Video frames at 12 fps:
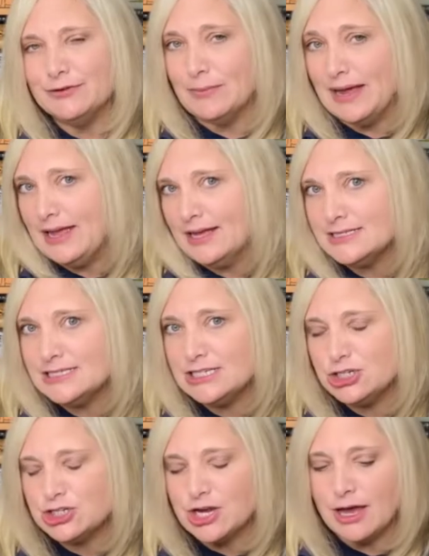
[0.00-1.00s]
for my
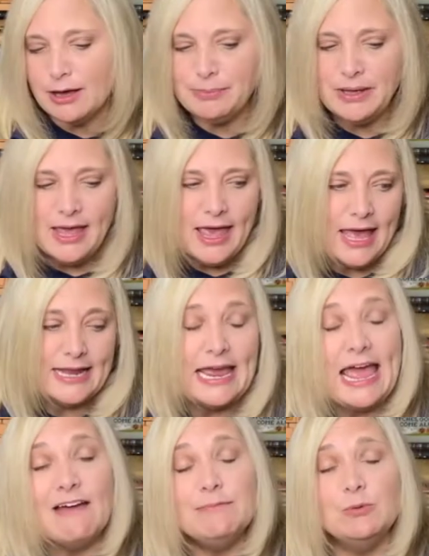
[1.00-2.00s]
Etsy shop. And I
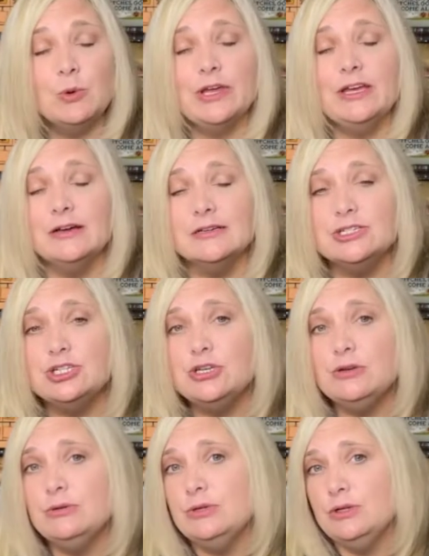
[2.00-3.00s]
have been working on
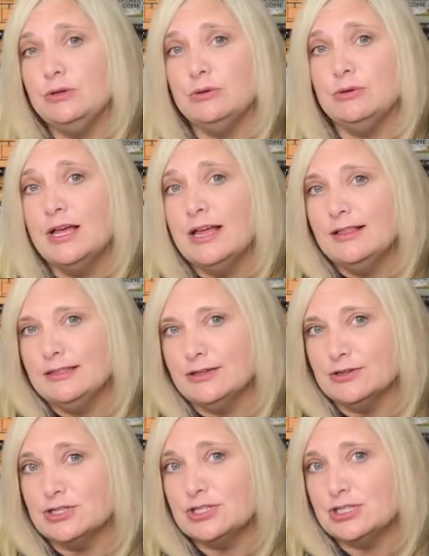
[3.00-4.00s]
two new
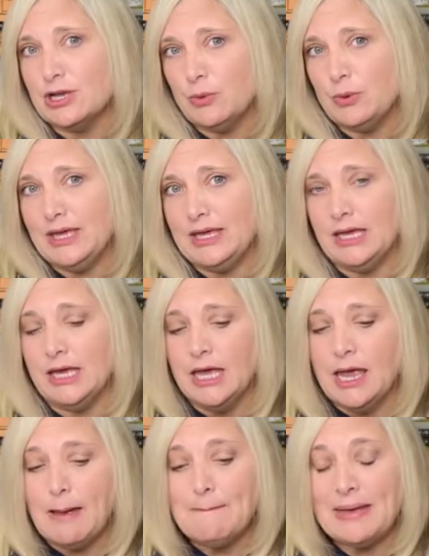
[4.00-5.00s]
little sewing
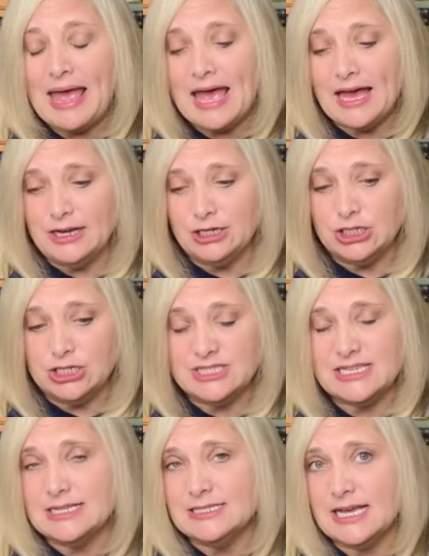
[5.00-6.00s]
patterns
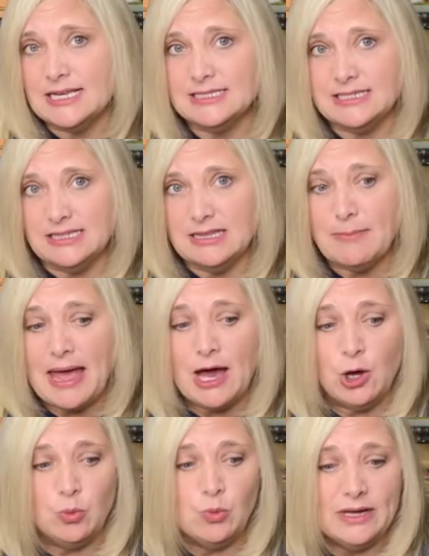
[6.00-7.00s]
and testing them
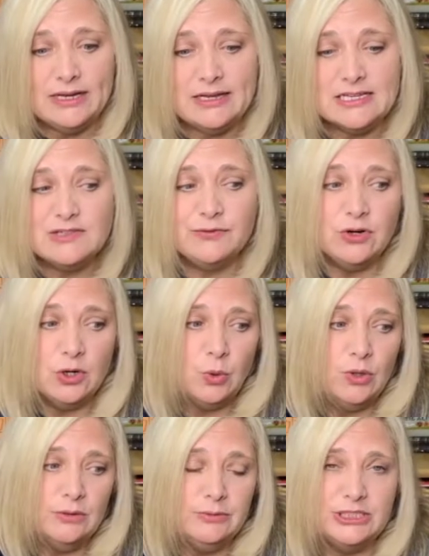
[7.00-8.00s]
out. One is for a
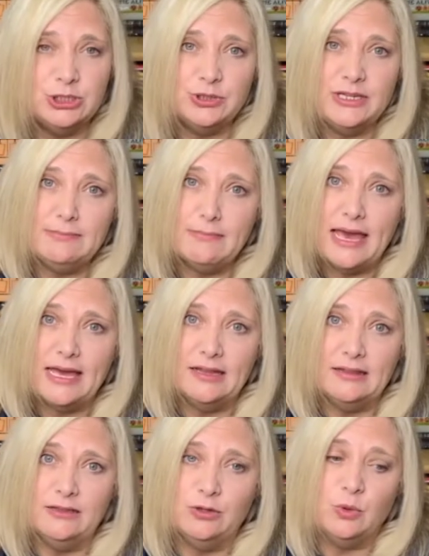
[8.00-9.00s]
quilt retreat mat, a
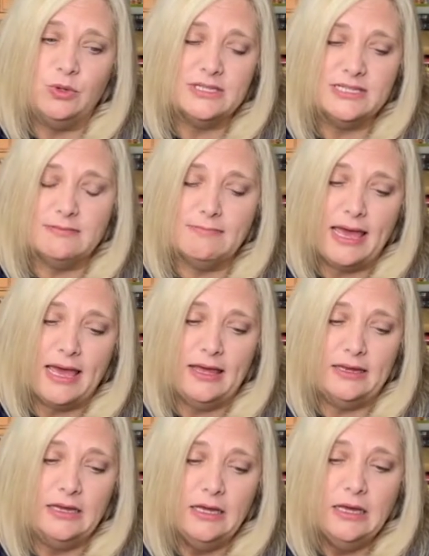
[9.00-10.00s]
little quilted
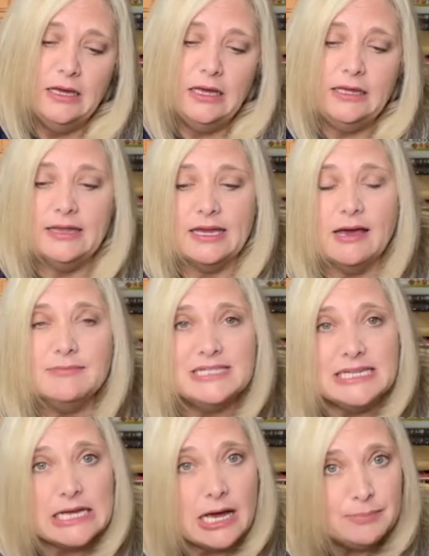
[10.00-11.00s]
mat that comes
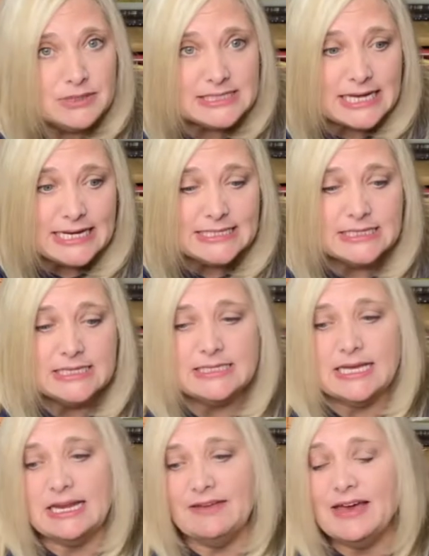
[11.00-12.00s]
in a couple sizes.
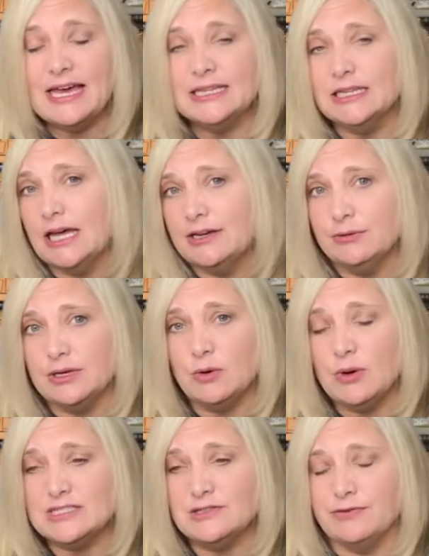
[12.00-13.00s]
And I've had a lot of
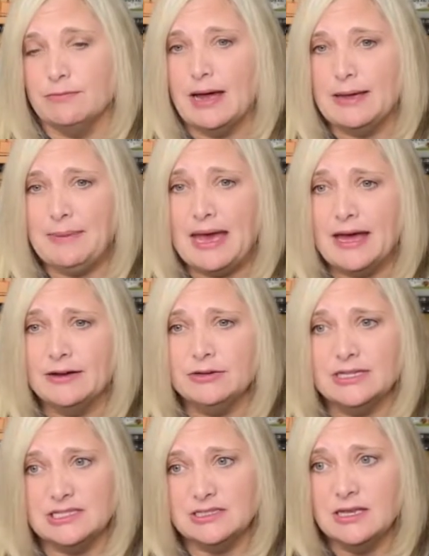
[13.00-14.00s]
requests for my pattern.
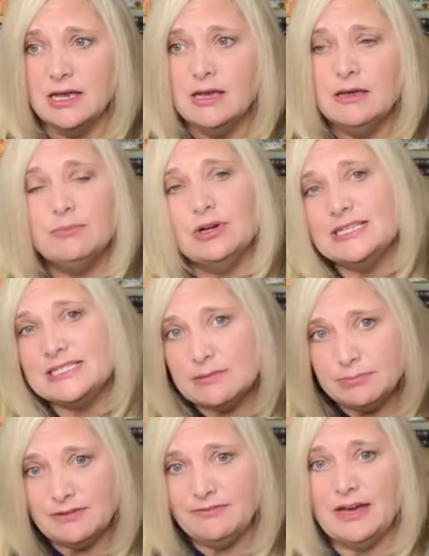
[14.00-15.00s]
It's pretty
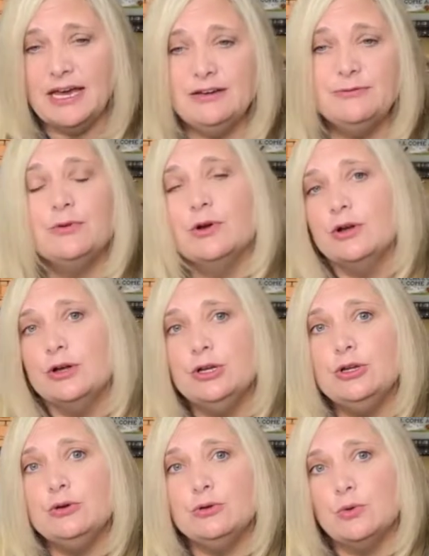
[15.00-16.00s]
simplified for
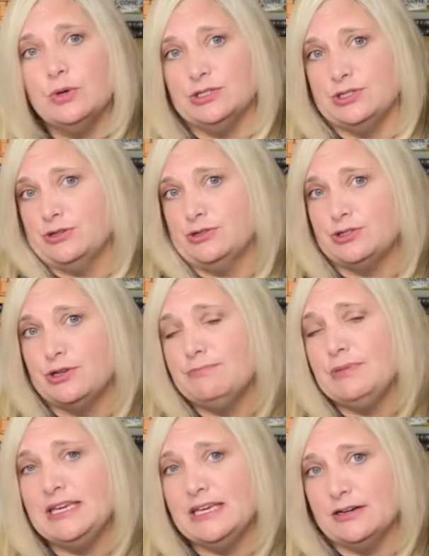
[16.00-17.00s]
new quilters and
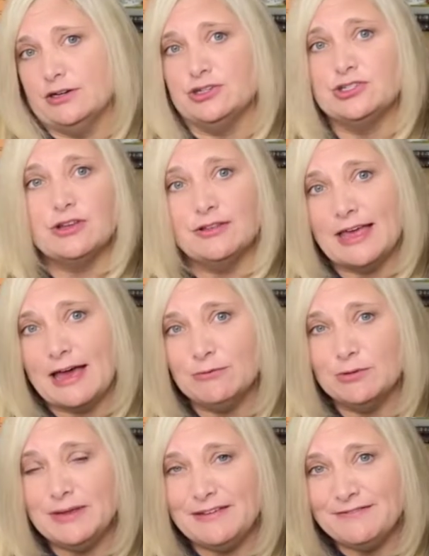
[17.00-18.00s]
beginners. So that
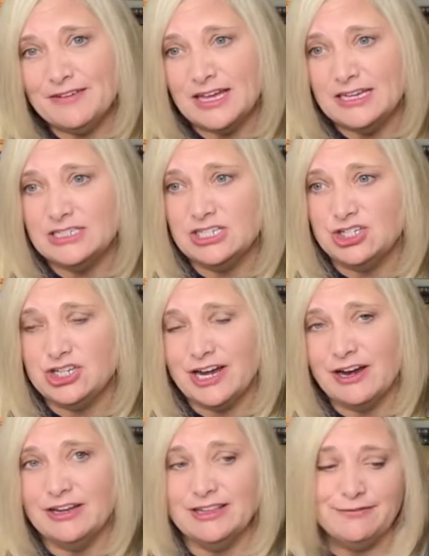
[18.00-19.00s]
will be fun to
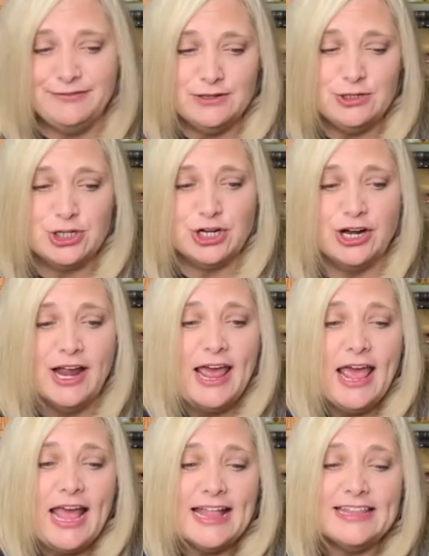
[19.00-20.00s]
share in the future.
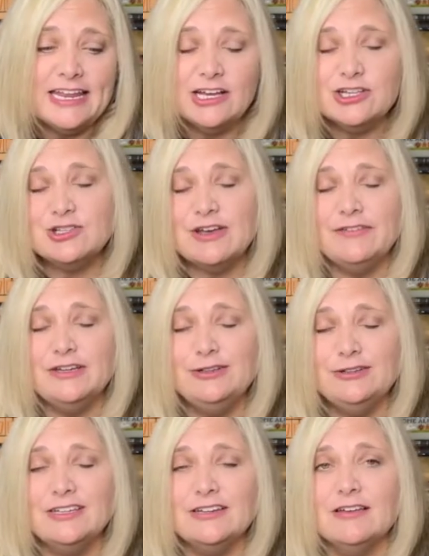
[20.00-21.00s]
And I also have a
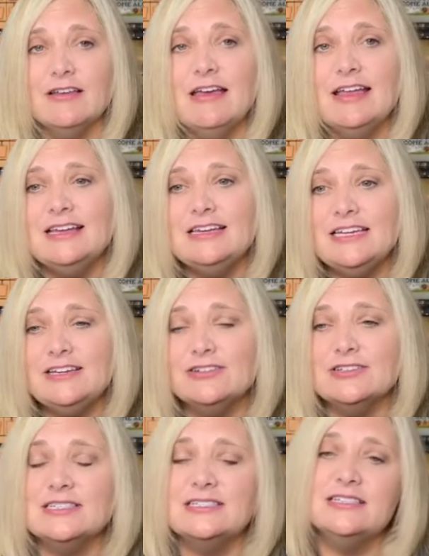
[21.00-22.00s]
new little
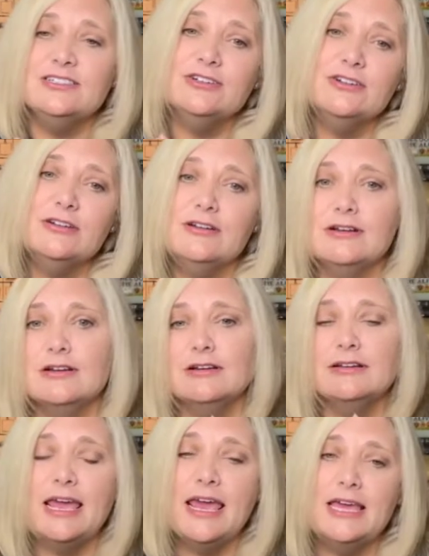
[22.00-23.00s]
needle scissor
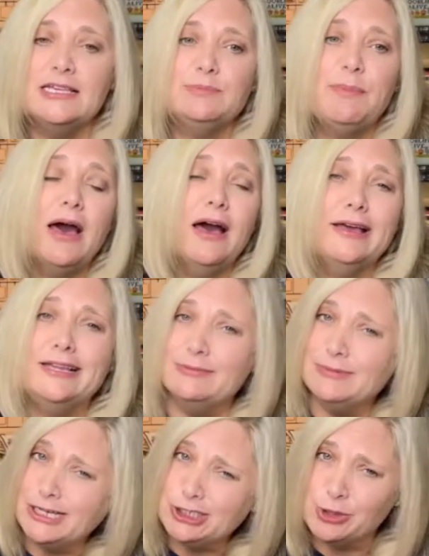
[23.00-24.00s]
case pocket.
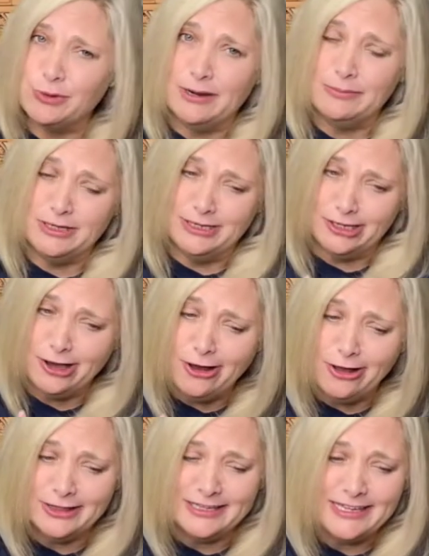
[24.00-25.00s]
I'm not sure what I'm going to
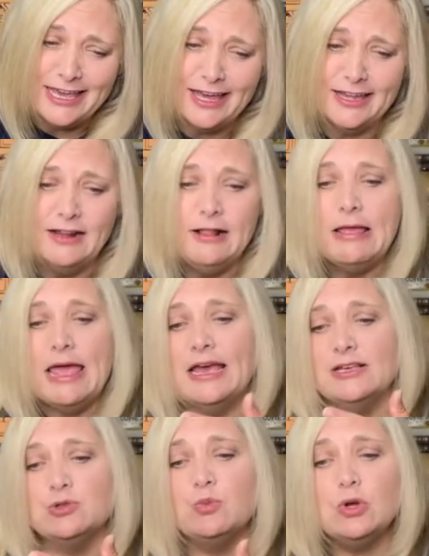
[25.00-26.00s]
call it yet.
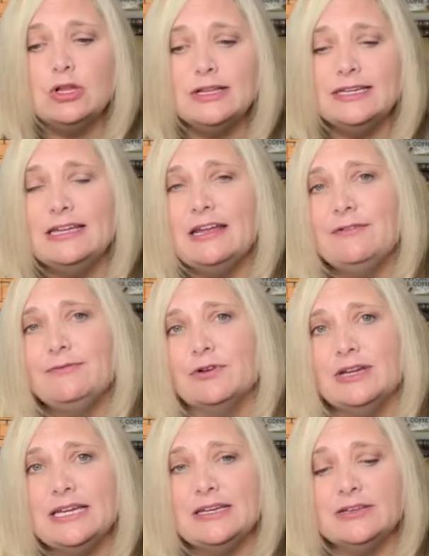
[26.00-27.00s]
Has wool in it for
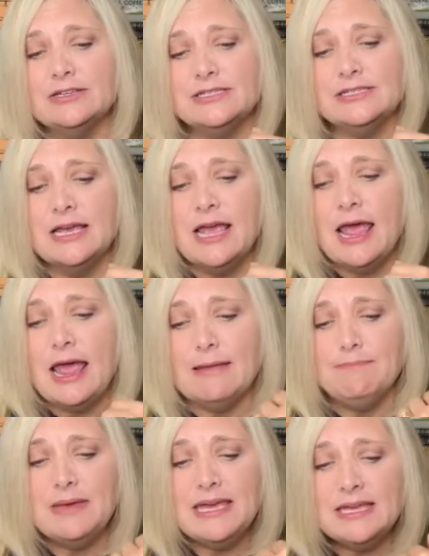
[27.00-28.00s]
needles
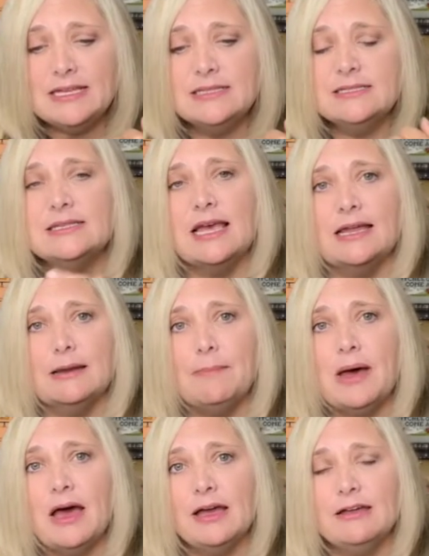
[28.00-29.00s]
and pins and a
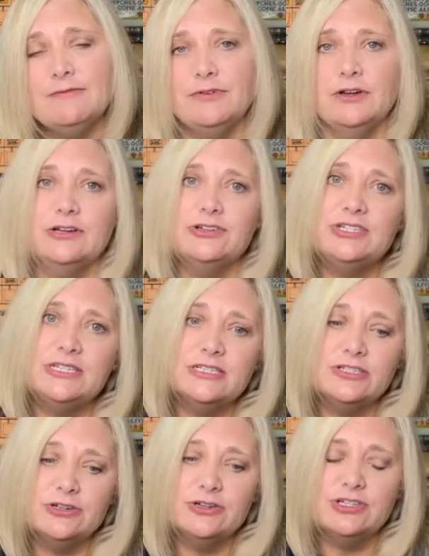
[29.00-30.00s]
pocket for your
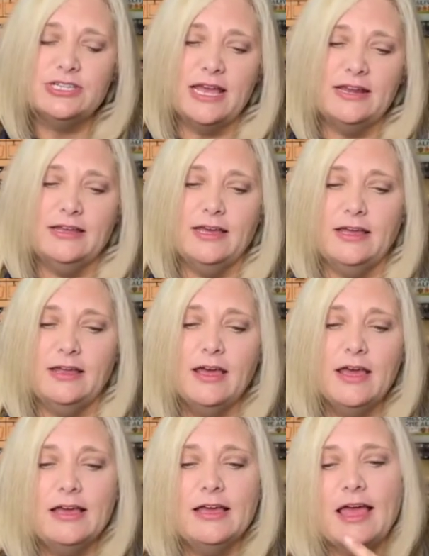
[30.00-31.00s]
scissors. And it
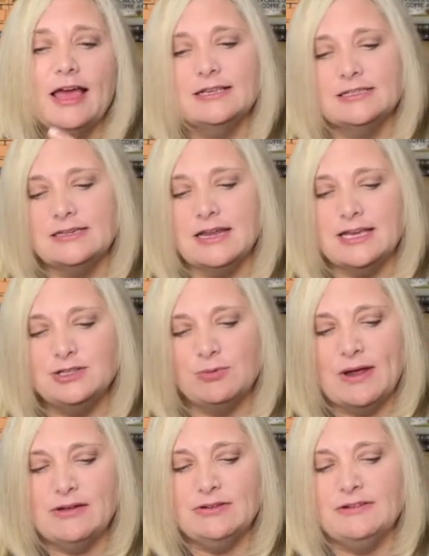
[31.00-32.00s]
has a nice
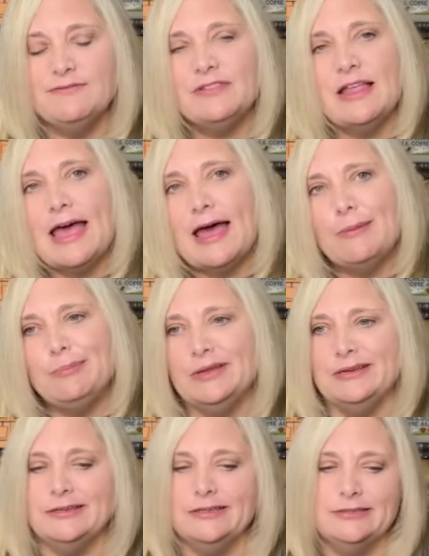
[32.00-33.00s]
rounded flap
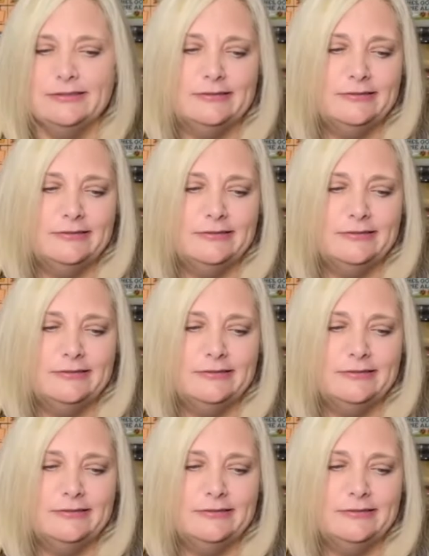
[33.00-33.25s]
and a